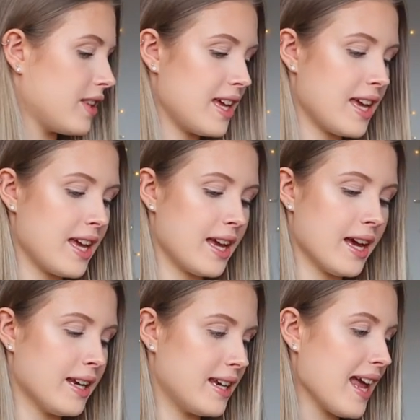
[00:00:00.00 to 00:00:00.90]
The
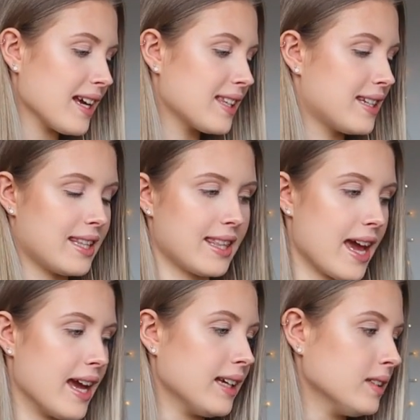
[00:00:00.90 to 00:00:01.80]
next
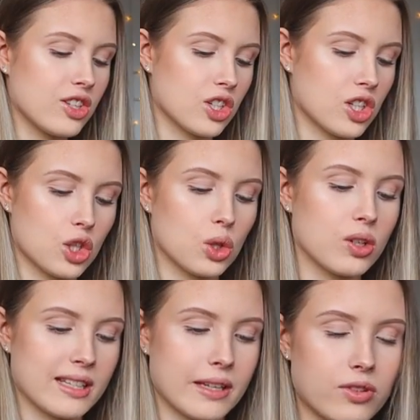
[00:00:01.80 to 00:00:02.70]
thing is just a
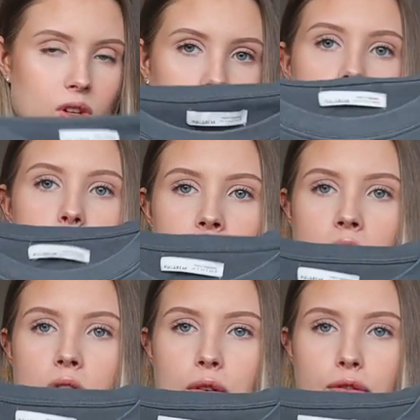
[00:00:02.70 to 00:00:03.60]
short sleeve top
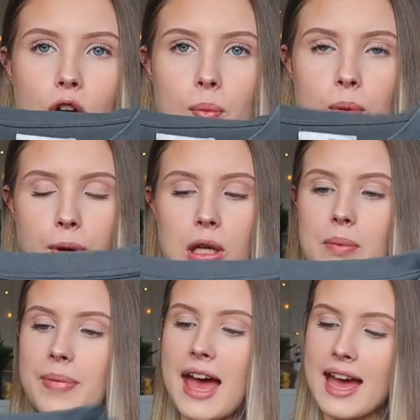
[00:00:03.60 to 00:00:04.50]
from
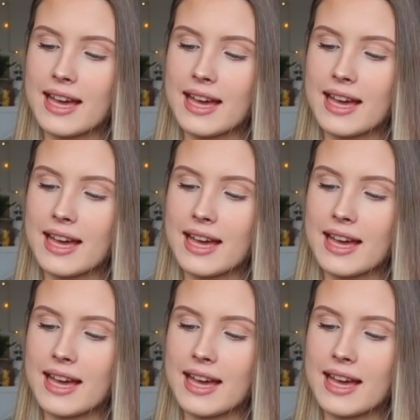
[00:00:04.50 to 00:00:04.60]
Pull & Bear.